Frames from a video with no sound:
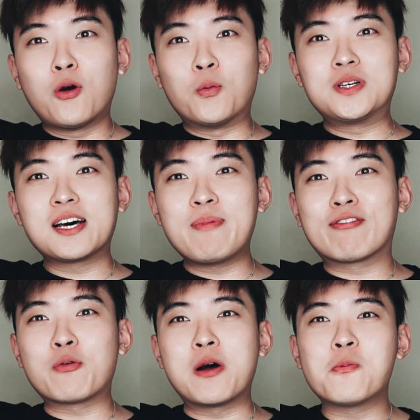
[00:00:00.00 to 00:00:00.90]
What's up
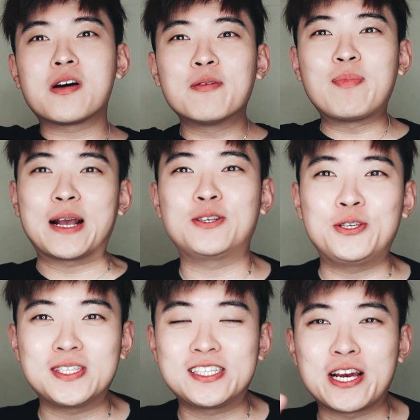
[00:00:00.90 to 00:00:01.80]
everyone? Welcome back to
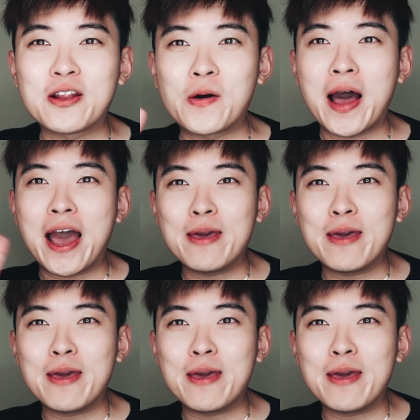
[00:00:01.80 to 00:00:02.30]
Yuzi's channel. Hi